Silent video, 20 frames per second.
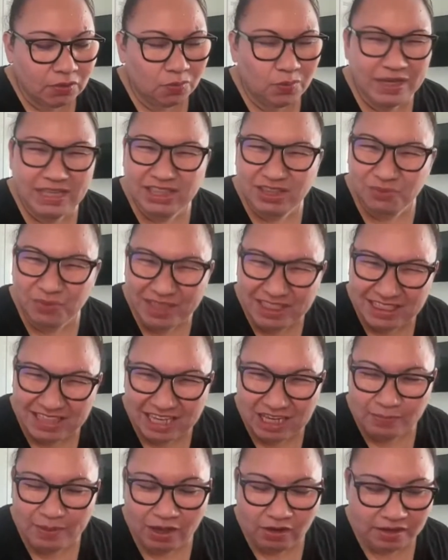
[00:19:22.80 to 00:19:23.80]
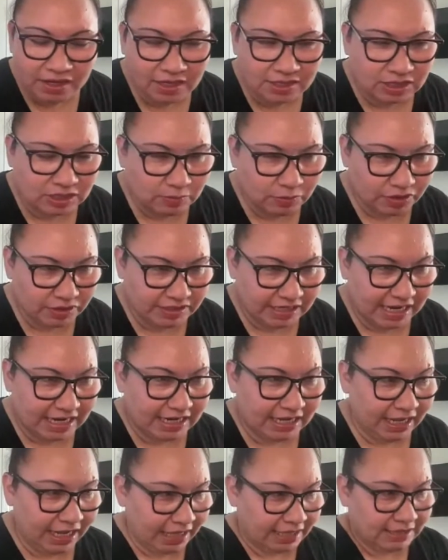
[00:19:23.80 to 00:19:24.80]
we think about customer
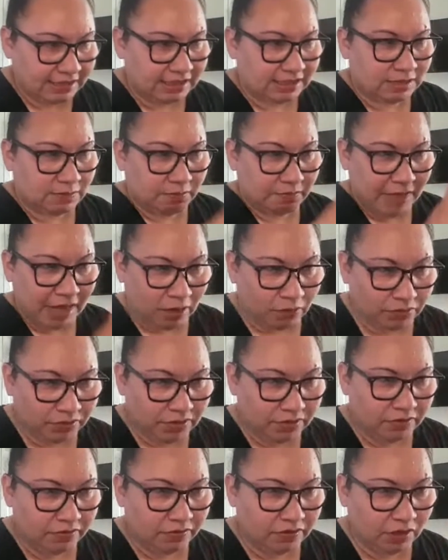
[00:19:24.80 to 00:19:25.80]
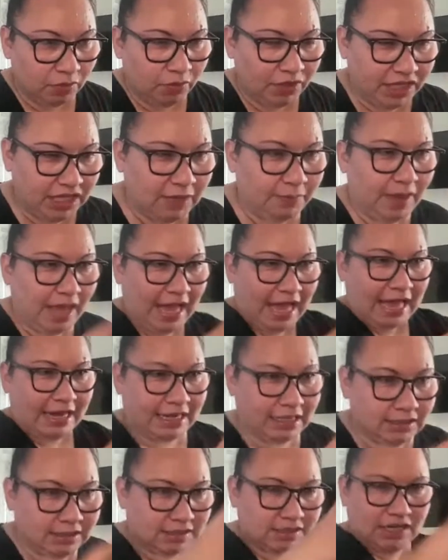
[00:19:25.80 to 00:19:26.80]
data as this mountain that we keep
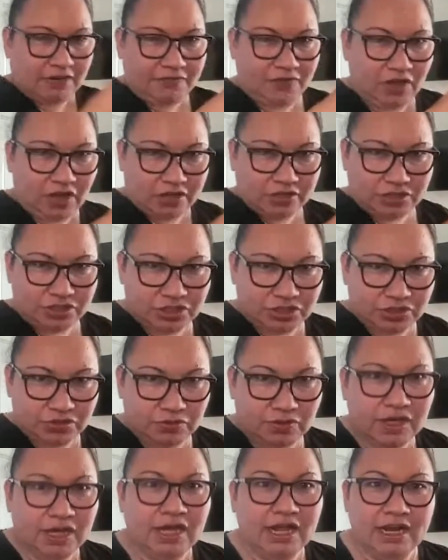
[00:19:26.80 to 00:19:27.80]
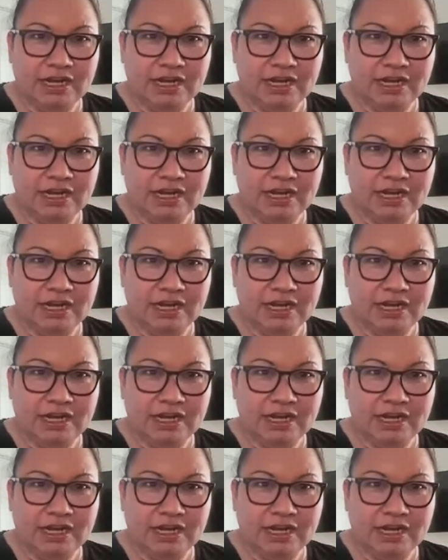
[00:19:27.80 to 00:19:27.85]
adding stuff onto,